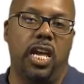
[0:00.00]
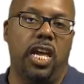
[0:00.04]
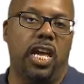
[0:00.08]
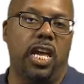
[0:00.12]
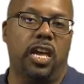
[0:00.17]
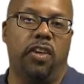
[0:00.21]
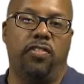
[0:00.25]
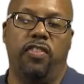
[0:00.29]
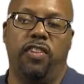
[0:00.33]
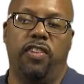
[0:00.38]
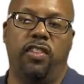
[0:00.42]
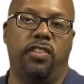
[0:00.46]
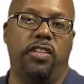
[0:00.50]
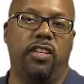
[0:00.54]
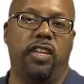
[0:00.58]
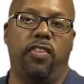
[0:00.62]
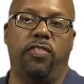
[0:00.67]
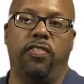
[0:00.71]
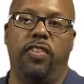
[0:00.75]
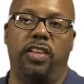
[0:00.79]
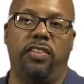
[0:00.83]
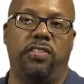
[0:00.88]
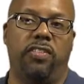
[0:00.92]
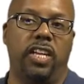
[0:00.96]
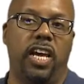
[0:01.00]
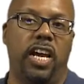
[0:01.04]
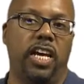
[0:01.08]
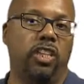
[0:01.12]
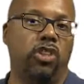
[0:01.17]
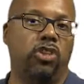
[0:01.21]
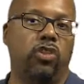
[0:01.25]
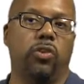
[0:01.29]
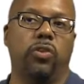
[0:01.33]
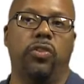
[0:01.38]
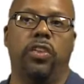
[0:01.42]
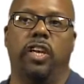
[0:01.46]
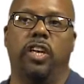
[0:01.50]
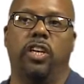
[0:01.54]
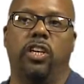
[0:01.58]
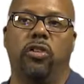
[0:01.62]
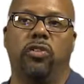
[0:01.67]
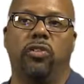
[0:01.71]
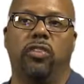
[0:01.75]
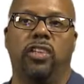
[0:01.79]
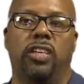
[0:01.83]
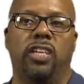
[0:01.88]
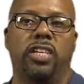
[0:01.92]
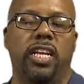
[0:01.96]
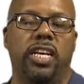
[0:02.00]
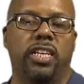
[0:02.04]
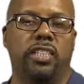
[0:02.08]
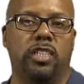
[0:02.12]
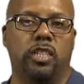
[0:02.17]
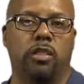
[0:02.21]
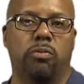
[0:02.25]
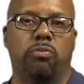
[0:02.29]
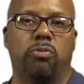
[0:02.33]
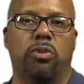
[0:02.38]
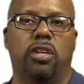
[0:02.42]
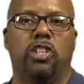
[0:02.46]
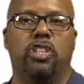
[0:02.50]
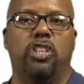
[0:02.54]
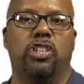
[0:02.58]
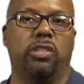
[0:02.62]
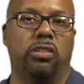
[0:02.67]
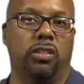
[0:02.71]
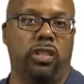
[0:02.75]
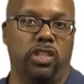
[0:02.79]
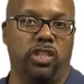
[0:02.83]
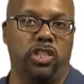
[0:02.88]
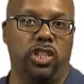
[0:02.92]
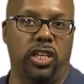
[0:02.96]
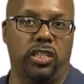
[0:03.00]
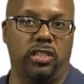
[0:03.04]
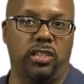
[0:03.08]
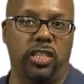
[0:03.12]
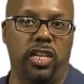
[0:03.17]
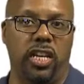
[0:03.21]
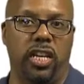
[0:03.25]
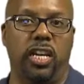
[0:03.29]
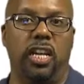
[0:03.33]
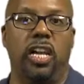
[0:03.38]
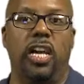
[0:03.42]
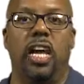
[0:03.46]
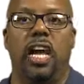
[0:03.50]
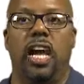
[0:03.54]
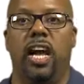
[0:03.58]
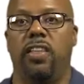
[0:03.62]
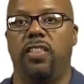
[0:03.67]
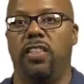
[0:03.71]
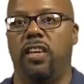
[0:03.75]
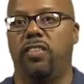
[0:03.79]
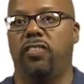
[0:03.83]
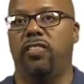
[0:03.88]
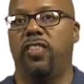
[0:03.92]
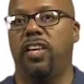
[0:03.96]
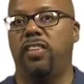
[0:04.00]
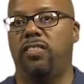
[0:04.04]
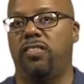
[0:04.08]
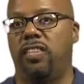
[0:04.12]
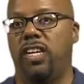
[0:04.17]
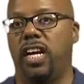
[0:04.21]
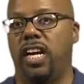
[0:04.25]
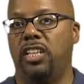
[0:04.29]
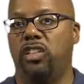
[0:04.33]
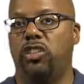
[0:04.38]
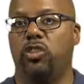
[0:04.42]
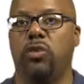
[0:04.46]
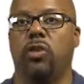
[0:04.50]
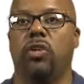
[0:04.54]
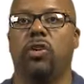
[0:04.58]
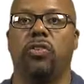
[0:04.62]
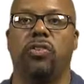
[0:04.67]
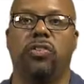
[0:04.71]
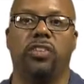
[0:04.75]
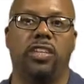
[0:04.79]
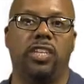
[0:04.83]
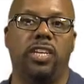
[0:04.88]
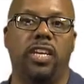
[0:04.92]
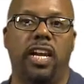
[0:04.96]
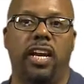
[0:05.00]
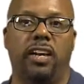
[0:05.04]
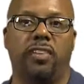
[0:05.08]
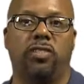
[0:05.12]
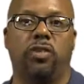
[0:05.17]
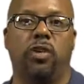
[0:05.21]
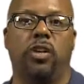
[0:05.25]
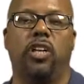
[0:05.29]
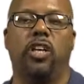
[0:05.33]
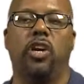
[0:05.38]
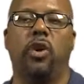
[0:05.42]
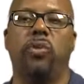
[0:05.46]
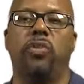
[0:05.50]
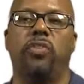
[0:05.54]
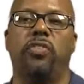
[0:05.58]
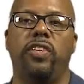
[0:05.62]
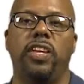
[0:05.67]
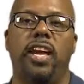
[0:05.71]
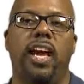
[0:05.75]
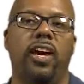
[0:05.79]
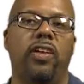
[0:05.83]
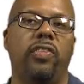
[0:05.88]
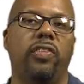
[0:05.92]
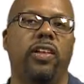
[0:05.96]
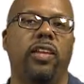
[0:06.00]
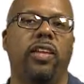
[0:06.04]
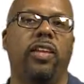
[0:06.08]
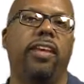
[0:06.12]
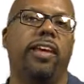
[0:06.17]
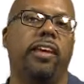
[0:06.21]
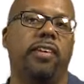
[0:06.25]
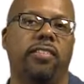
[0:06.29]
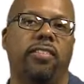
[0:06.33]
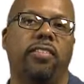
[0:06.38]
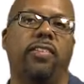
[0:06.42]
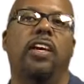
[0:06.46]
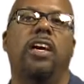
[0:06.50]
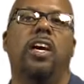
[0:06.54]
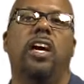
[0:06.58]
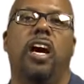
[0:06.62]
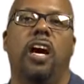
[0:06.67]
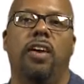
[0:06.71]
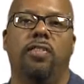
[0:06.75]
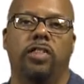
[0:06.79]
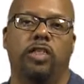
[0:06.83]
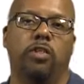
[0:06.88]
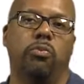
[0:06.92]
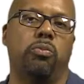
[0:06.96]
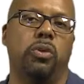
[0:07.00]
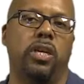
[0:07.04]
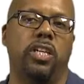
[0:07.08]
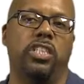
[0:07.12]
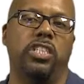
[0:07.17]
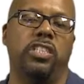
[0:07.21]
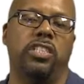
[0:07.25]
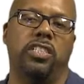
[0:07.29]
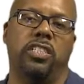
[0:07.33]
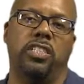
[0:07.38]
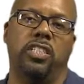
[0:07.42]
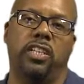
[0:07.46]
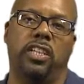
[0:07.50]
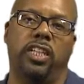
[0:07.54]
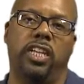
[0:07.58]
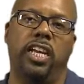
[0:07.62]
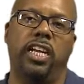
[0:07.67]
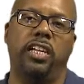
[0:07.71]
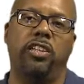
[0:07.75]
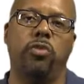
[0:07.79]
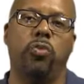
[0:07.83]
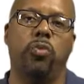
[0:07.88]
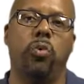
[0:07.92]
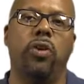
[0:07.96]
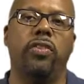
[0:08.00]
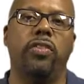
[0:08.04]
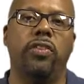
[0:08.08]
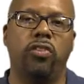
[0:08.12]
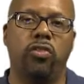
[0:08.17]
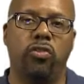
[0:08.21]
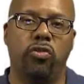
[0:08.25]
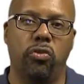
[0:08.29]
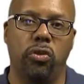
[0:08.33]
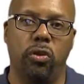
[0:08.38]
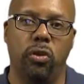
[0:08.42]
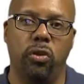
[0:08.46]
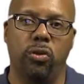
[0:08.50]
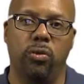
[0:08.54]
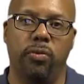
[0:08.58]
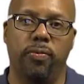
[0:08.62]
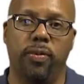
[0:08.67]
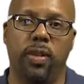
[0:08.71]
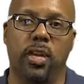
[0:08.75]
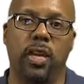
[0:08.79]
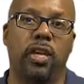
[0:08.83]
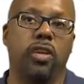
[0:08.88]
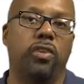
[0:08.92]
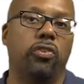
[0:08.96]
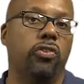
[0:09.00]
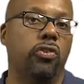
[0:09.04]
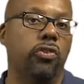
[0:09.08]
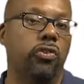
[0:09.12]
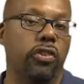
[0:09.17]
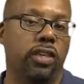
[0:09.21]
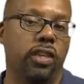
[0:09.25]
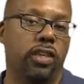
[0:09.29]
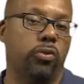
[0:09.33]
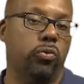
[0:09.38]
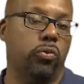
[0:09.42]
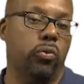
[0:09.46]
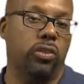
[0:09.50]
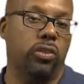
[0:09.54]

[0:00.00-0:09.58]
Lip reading: If that's not true, then it goes to the next expression and checks it. And then if that's not true, it goes to the next. So it goes down the list of expressions until it hits one that's true. As soon as it hits